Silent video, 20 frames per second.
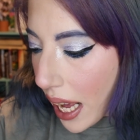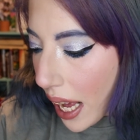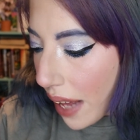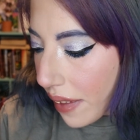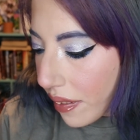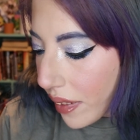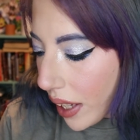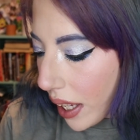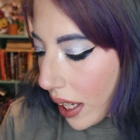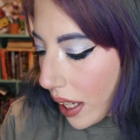
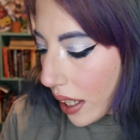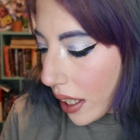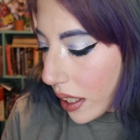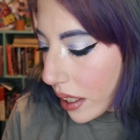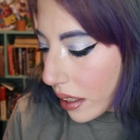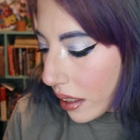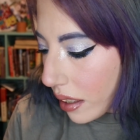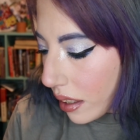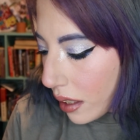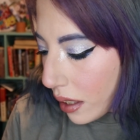And
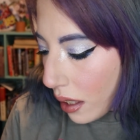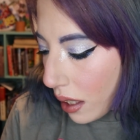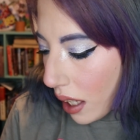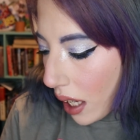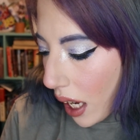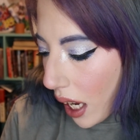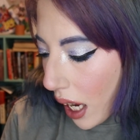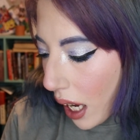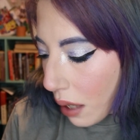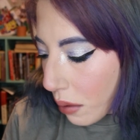then
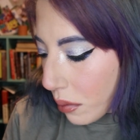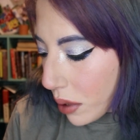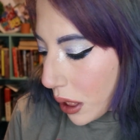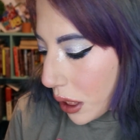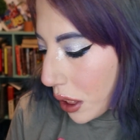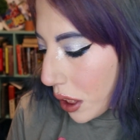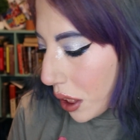I would